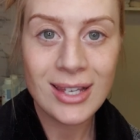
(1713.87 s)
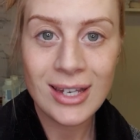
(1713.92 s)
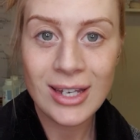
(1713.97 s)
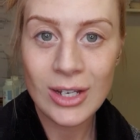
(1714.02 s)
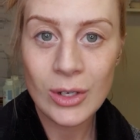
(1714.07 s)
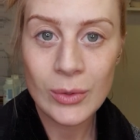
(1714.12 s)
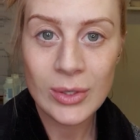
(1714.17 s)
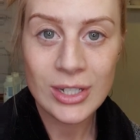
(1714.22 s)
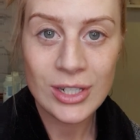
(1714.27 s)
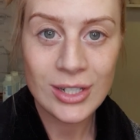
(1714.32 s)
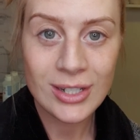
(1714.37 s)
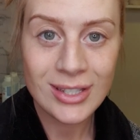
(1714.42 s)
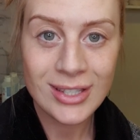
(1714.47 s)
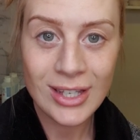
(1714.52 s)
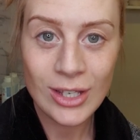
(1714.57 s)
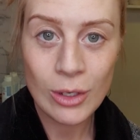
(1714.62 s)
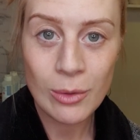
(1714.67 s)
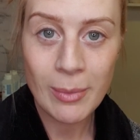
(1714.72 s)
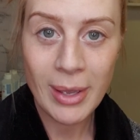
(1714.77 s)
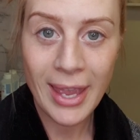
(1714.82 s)
any questions
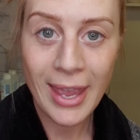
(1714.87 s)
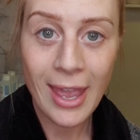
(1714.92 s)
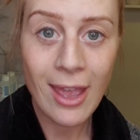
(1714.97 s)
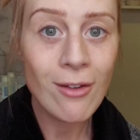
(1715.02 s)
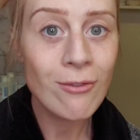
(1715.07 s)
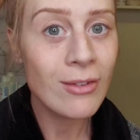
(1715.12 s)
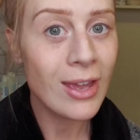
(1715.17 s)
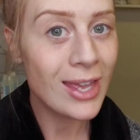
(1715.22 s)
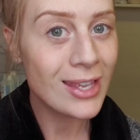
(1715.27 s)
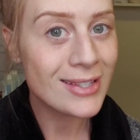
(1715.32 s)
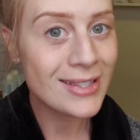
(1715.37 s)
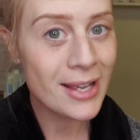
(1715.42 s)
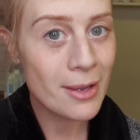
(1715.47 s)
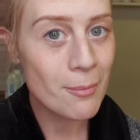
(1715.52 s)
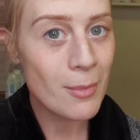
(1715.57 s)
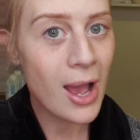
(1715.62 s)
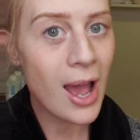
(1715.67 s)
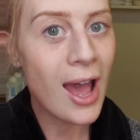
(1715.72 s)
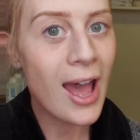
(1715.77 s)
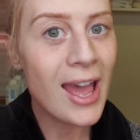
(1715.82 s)
that you may have, as
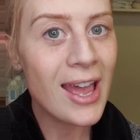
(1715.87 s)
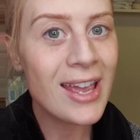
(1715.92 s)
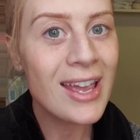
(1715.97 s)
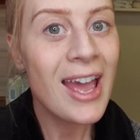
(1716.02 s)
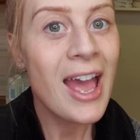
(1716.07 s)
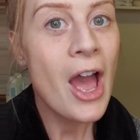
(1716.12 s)
am I,